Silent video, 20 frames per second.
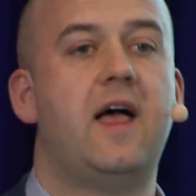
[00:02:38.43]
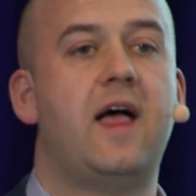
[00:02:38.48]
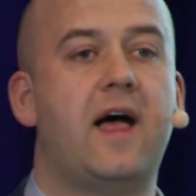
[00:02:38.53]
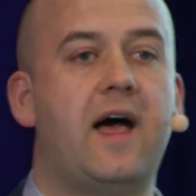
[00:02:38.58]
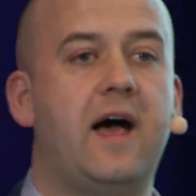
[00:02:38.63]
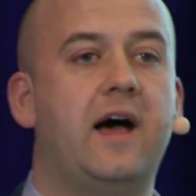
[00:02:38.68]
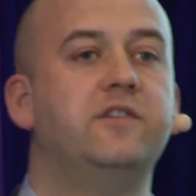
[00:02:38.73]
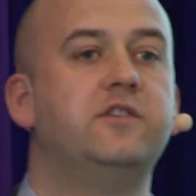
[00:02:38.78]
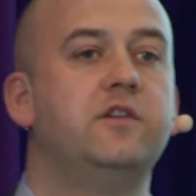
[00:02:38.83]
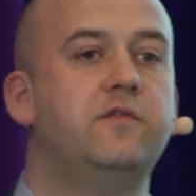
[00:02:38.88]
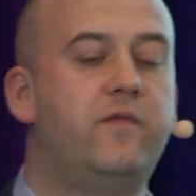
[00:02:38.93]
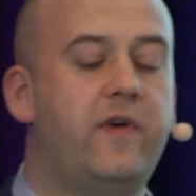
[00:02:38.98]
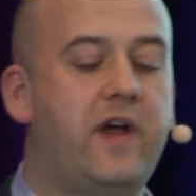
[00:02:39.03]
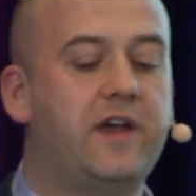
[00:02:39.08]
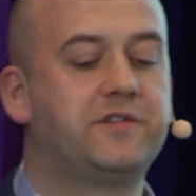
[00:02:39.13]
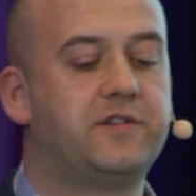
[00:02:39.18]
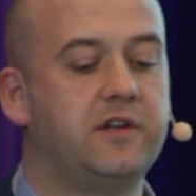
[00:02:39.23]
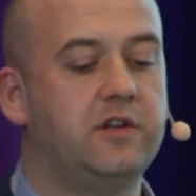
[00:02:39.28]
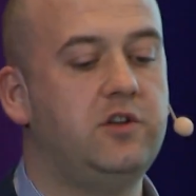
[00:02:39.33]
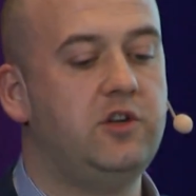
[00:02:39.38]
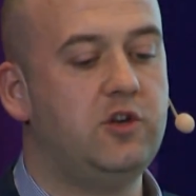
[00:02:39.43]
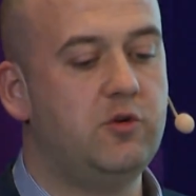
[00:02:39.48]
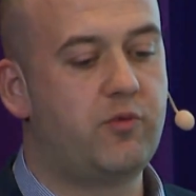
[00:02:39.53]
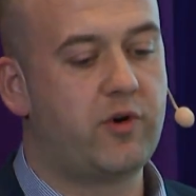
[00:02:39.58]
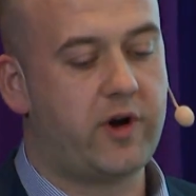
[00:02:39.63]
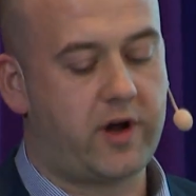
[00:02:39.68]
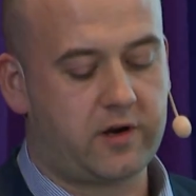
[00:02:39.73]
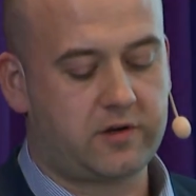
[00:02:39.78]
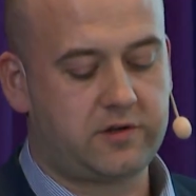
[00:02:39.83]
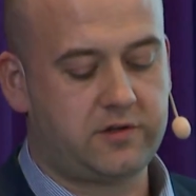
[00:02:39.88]
and invest in new
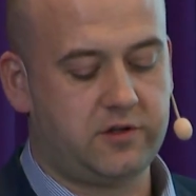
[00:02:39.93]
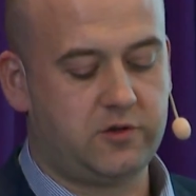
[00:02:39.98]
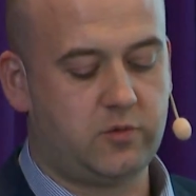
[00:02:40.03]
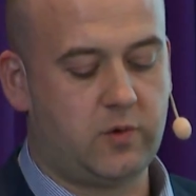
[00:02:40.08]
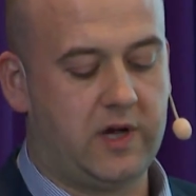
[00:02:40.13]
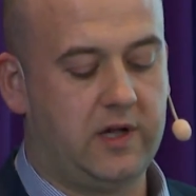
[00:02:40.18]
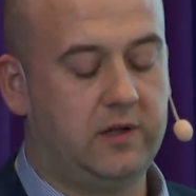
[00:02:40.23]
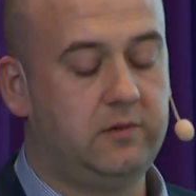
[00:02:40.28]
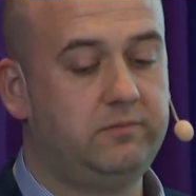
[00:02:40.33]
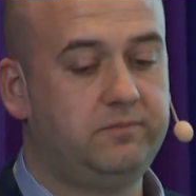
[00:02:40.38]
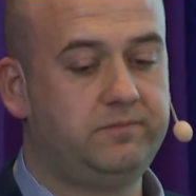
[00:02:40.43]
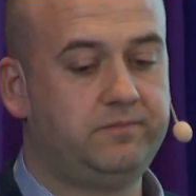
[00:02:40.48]
products as well.